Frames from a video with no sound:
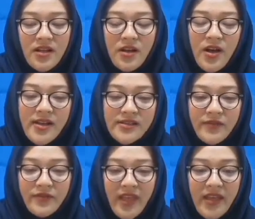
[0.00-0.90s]
A
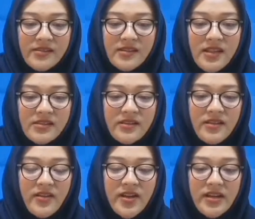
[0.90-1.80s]
cohesive text
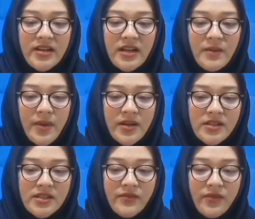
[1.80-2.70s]
is created in
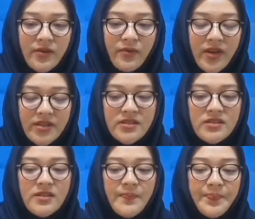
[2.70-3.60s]
many different
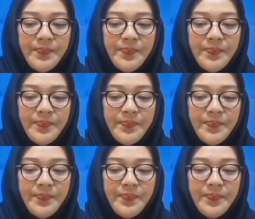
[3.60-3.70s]
ways.